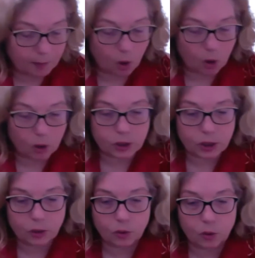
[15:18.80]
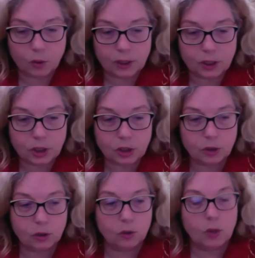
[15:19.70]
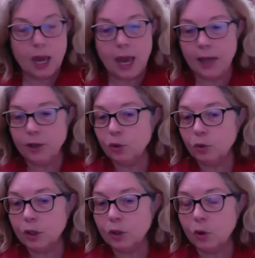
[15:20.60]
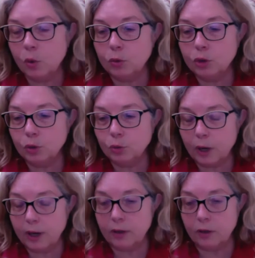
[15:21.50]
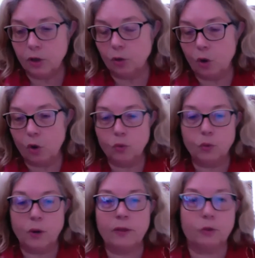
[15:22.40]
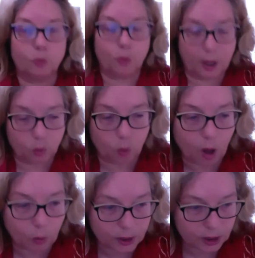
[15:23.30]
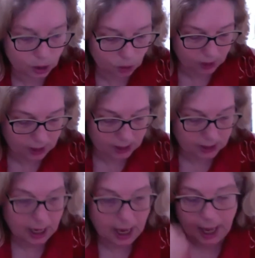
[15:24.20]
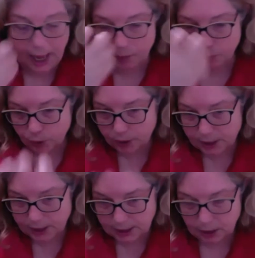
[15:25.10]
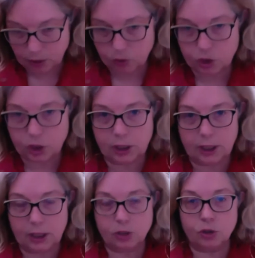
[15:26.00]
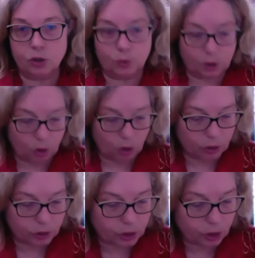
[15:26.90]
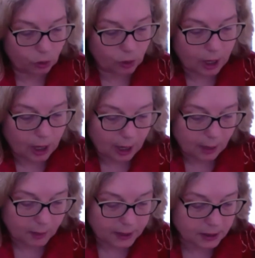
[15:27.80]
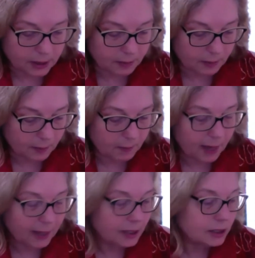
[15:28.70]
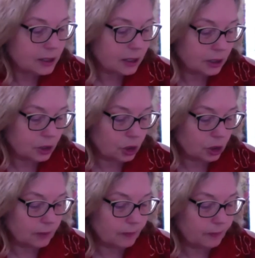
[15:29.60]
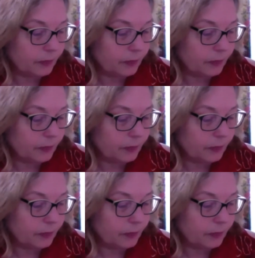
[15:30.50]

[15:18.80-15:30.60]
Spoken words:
also going to, and you can hold your own red thread while we do this and put this energy into it also. But my intention